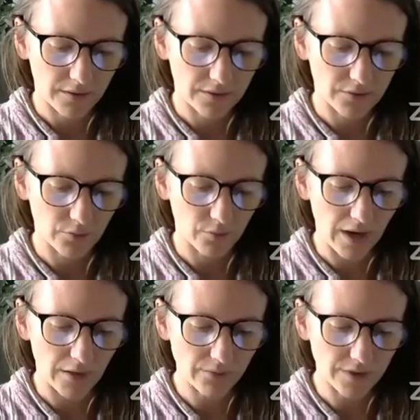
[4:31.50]

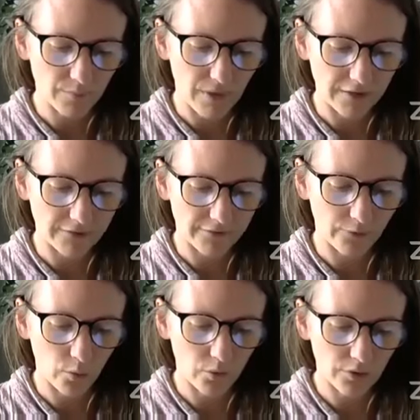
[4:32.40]
surrounded by
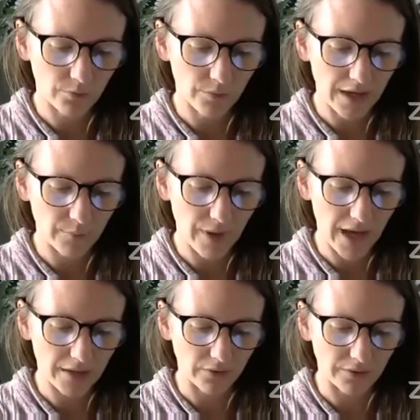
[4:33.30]
four red
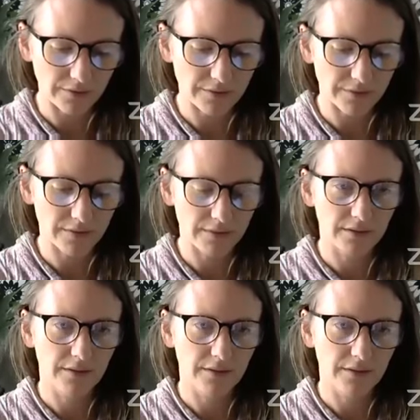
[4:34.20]
petals